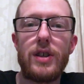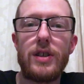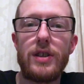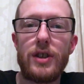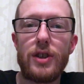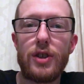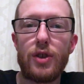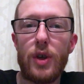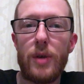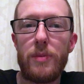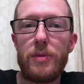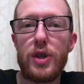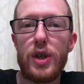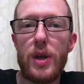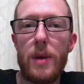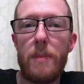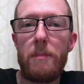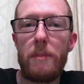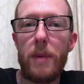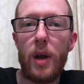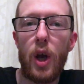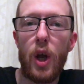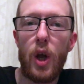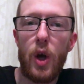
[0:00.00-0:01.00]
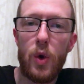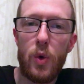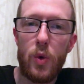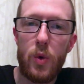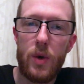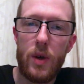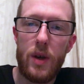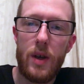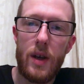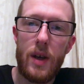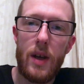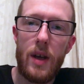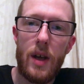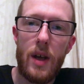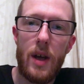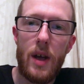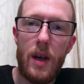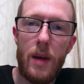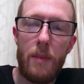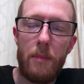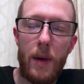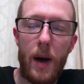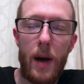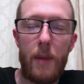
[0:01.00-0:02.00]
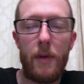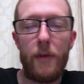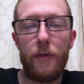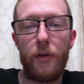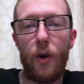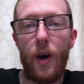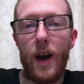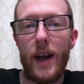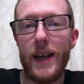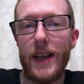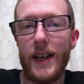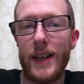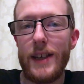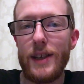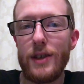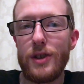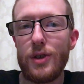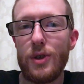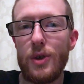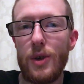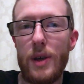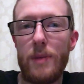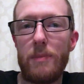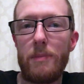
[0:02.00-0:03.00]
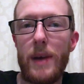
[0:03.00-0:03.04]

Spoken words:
description below. But before I get into it,